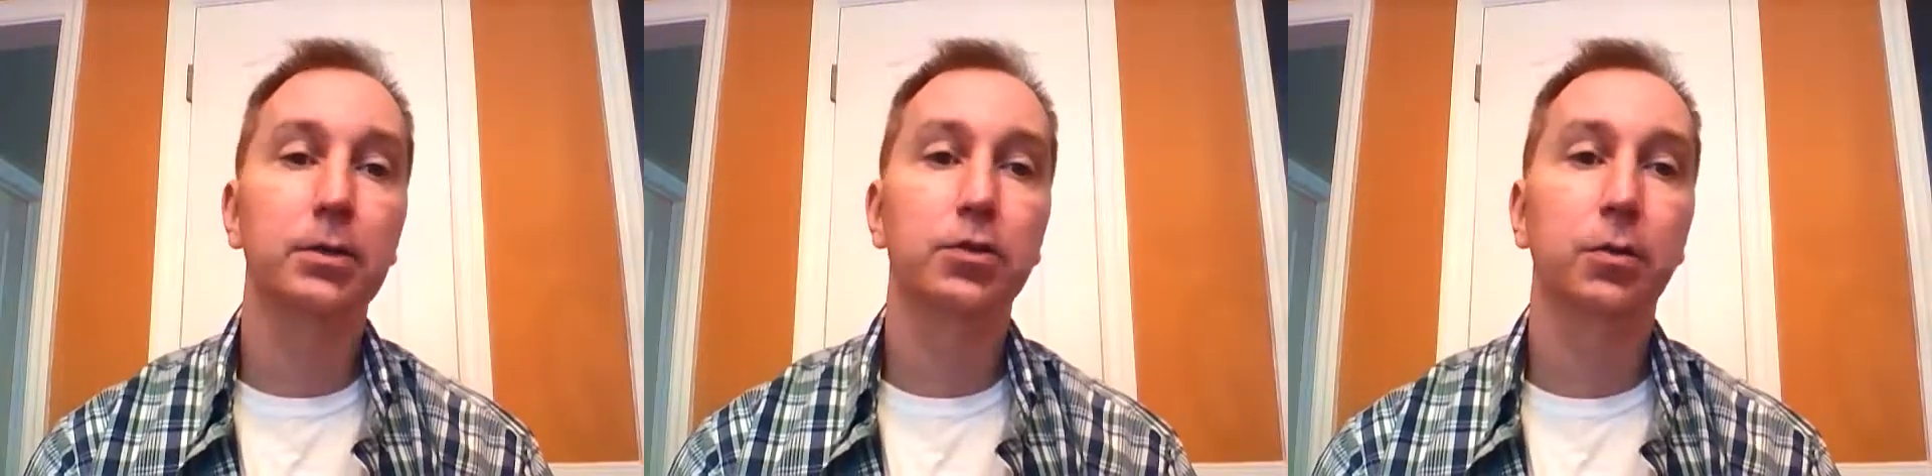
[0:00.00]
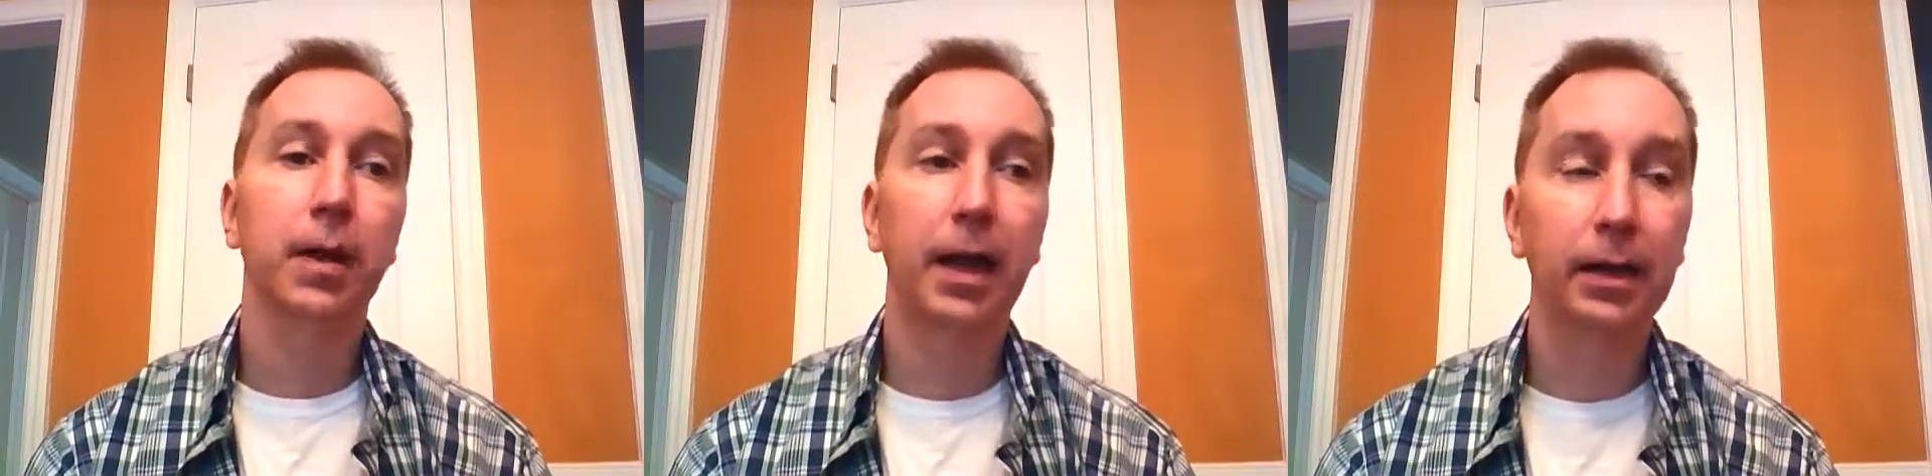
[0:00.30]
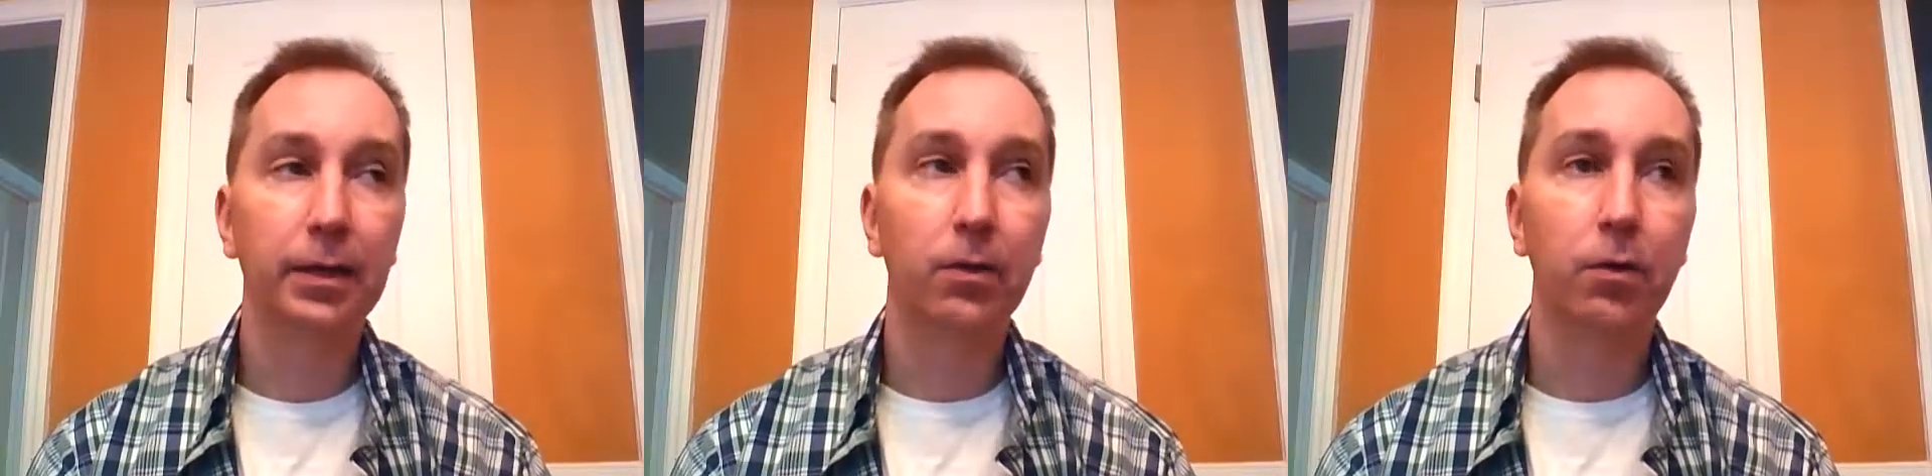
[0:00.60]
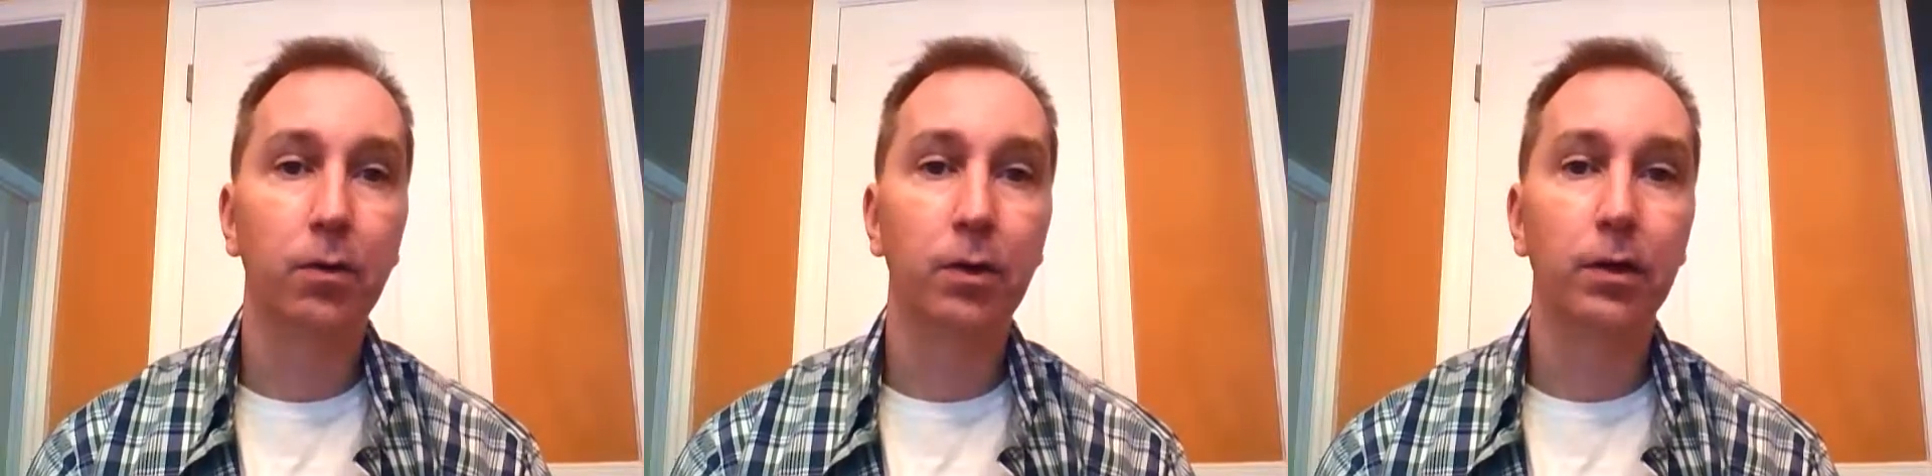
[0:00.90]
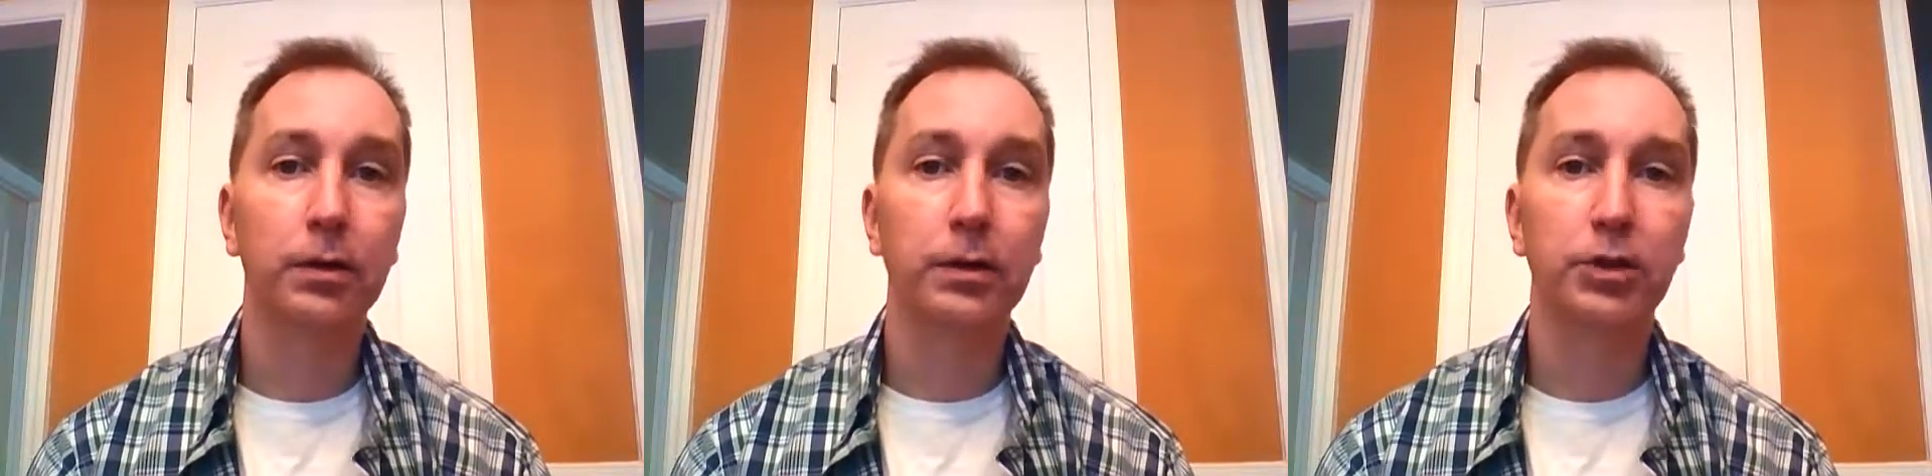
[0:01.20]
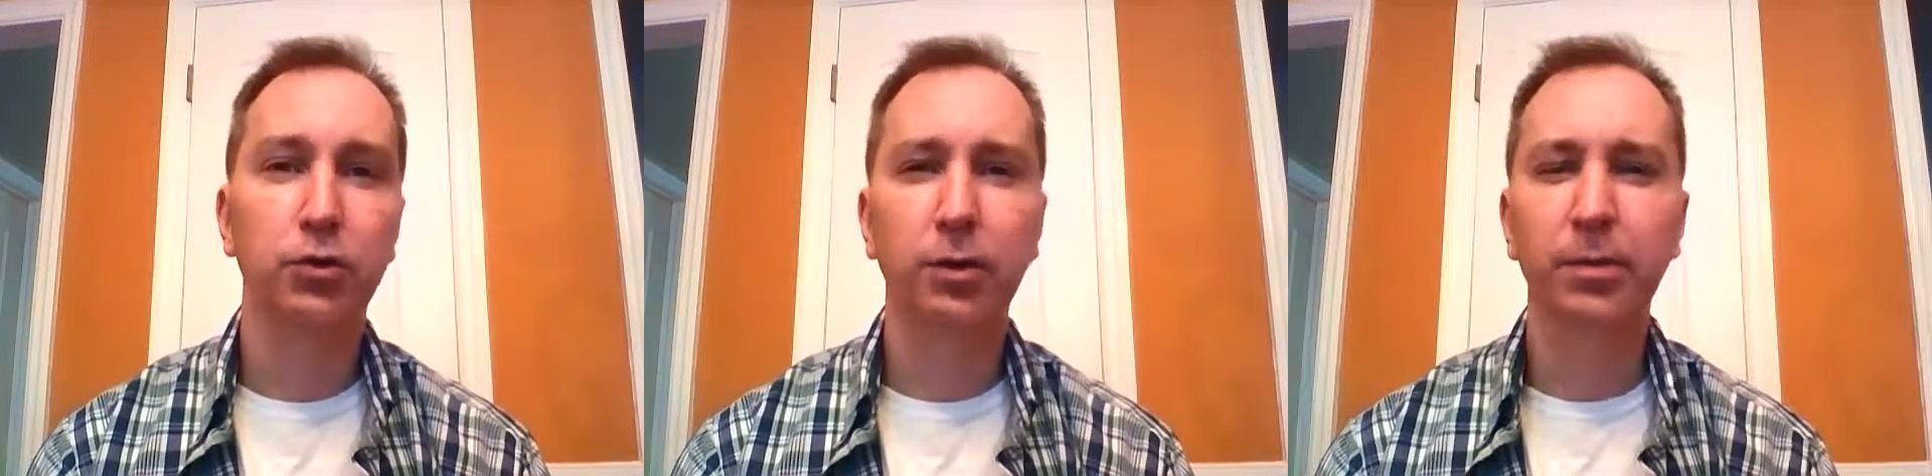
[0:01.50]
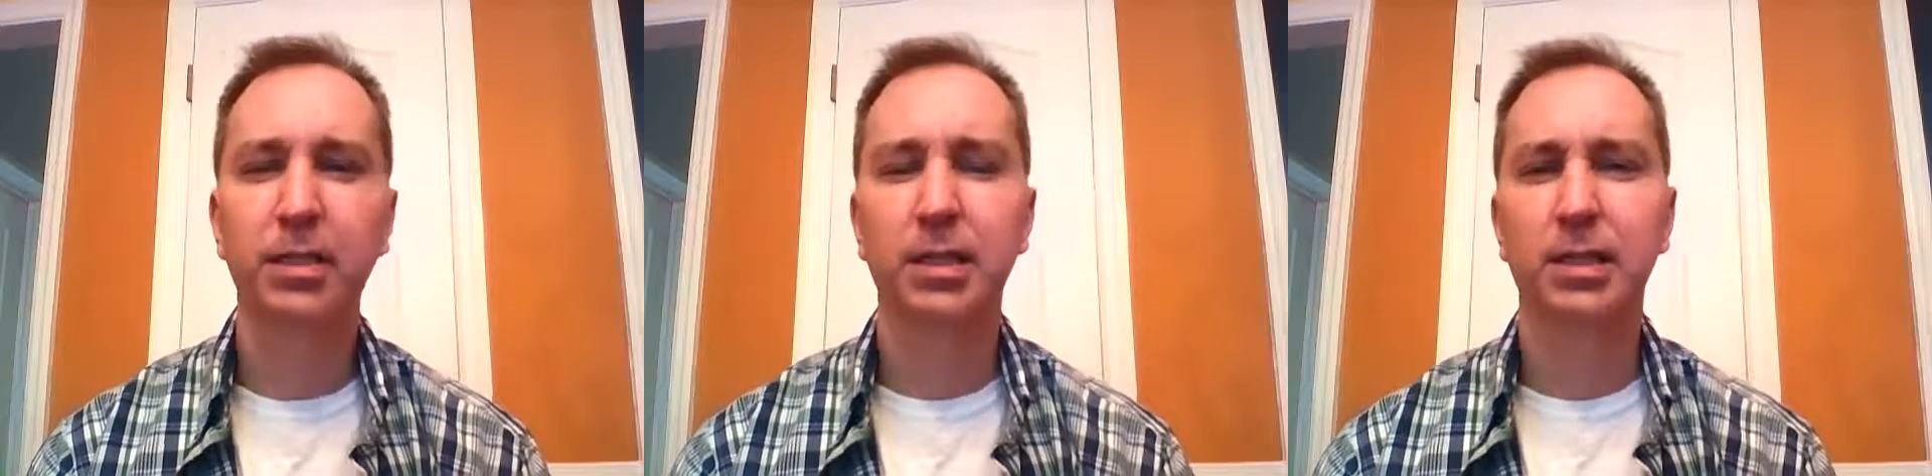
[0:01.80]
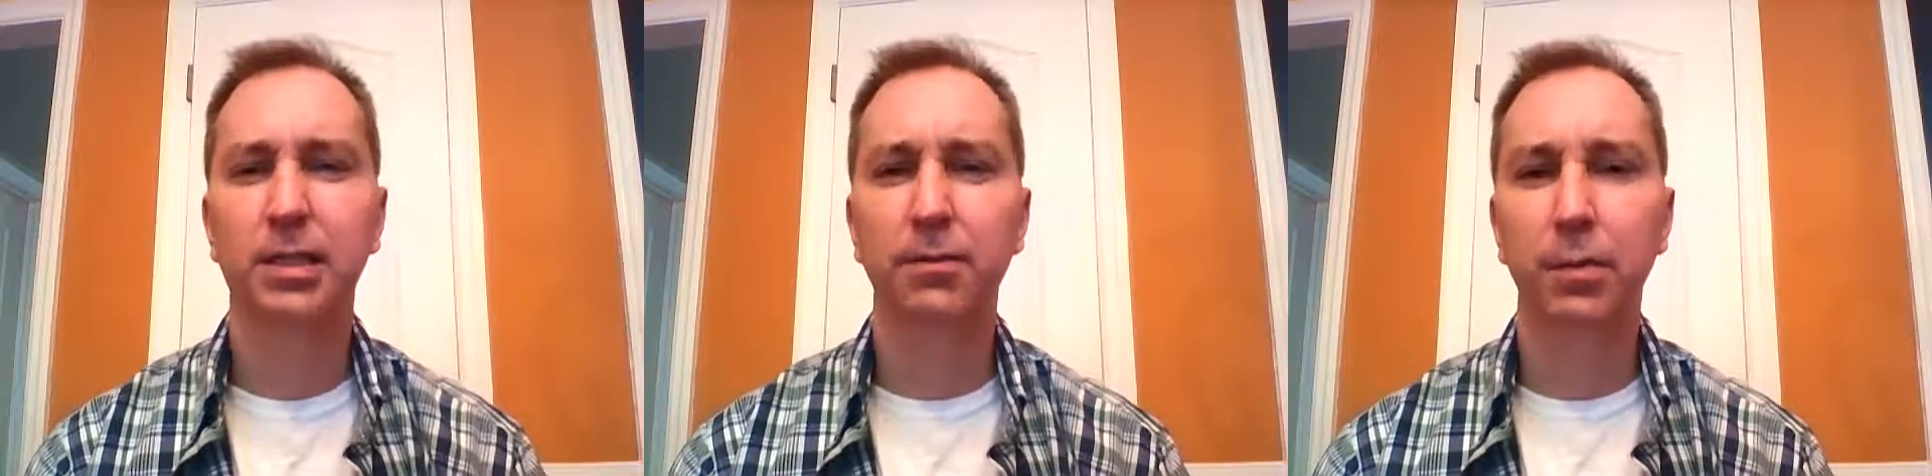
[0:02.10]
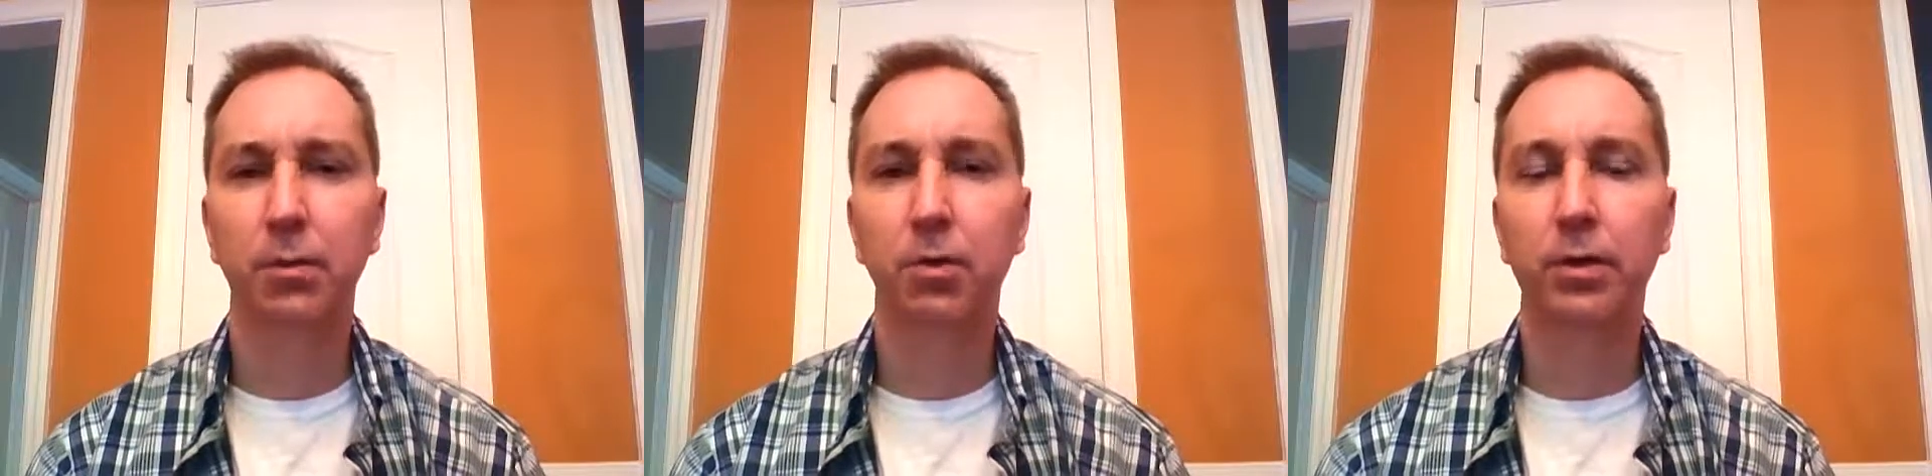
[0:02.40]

traumatic or extremely sensitive memory